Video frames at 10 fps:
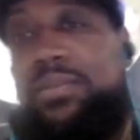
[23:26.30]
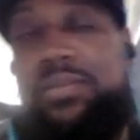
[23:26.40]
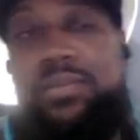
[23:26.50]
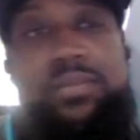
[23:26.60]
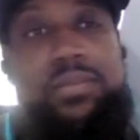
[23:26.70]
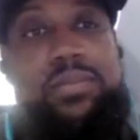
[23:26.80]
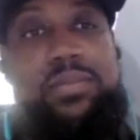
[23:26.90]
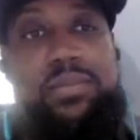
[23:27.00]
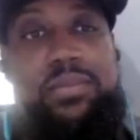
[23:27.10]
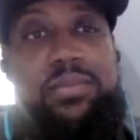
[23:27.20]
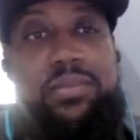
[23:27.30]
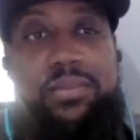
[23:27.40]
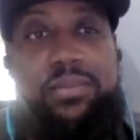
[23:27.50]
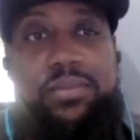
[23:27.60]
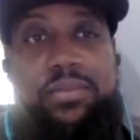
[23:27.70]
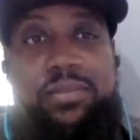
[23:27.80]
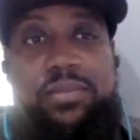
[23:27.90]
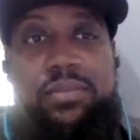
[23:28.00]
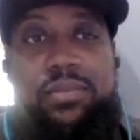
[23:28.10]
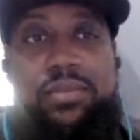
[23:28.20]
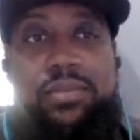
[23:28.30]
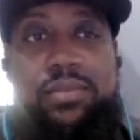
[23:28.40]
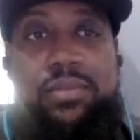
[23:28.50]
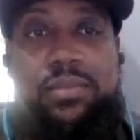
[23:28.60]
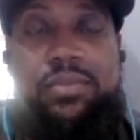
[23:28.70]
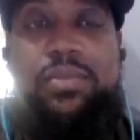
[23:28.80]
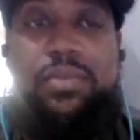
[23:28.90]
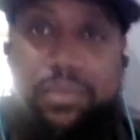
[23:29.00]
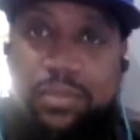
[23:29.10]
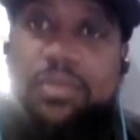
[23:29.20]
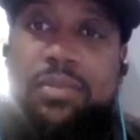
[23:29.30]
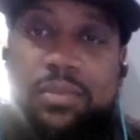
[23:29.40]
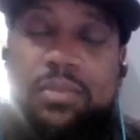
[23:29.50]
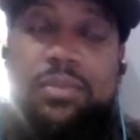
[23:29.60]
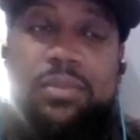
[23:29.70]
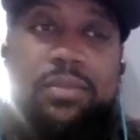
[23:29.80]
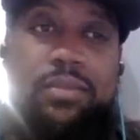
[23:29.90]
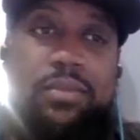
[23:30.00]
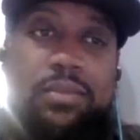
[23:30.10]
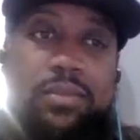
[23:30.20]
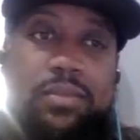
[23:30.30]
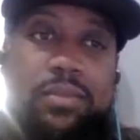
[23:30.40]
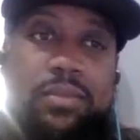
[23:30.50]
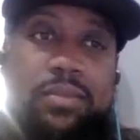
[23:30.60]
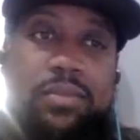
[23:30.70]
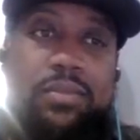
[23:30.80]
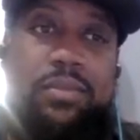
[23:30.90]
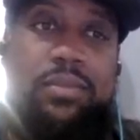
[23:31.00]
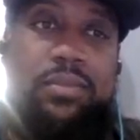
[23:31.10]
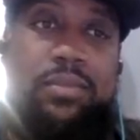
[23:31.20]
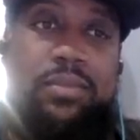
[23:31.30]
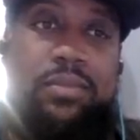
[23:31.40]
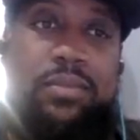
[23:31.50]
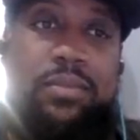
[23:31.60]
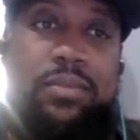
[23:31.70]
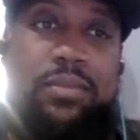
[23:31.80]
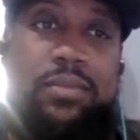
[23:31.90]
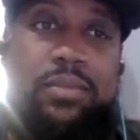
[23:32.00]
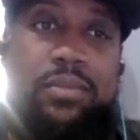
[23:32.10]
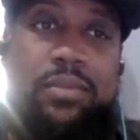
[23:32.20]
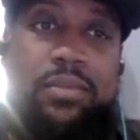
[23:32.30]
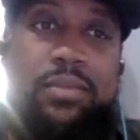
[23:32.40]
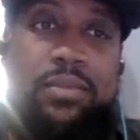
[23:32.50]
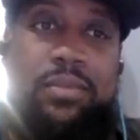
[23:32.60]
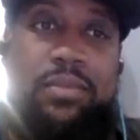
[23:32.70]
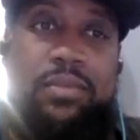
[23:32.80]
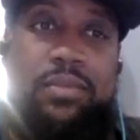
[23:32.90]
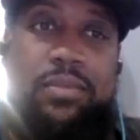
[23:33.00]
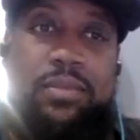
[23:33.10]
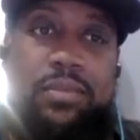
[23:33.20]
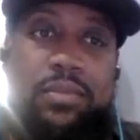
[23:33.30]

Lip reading: This person isn't speaking.